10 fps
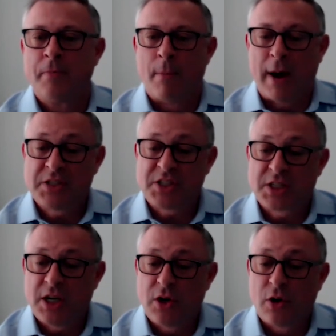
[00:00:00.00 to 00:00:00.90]
My
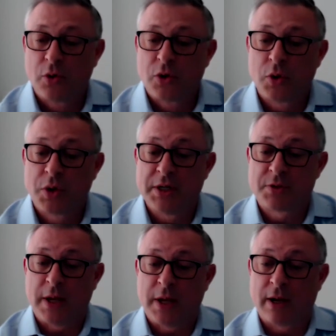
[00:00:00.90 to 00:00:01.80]
16-year-old daughter has
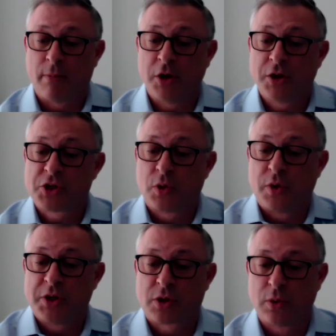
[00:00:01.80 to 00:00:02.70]
been at a
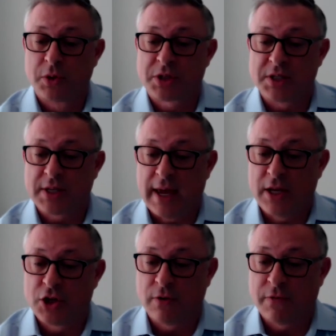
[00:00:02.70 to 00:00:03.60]
Montessori school since the
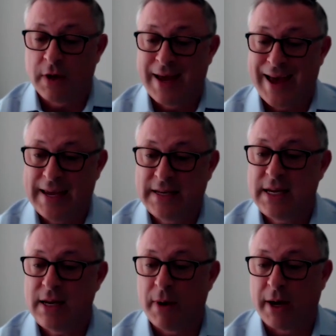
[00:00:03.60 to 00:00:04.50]
age of
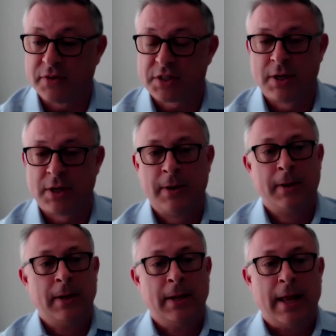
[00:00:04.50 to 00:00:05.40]
18 months,
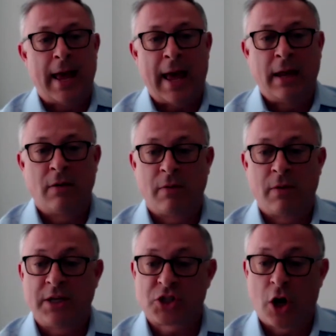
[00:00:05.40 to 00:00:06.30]
and
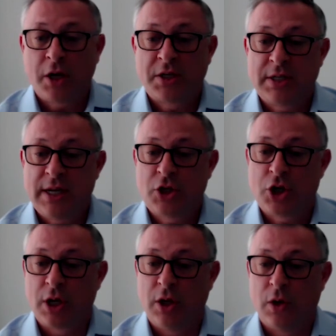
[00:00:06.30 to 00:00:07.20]
they start
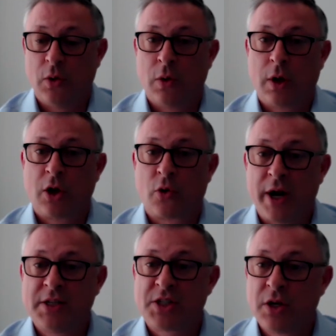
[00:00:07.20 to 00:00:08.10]
teaching you
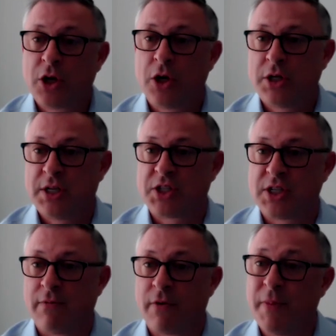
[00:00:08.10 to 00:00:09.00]
grace and
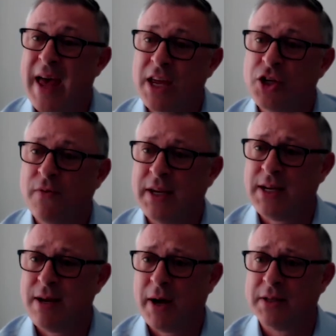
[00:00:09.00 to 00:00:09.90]
courtesy from the age of
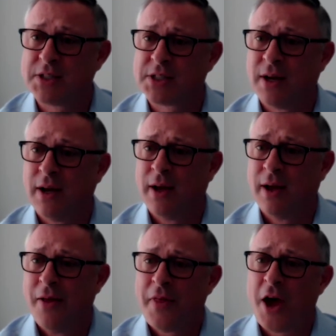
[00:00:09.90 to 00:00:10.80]
18 months.
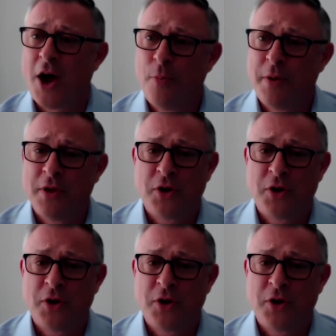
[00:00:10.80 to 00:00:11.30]
Hmm. They open the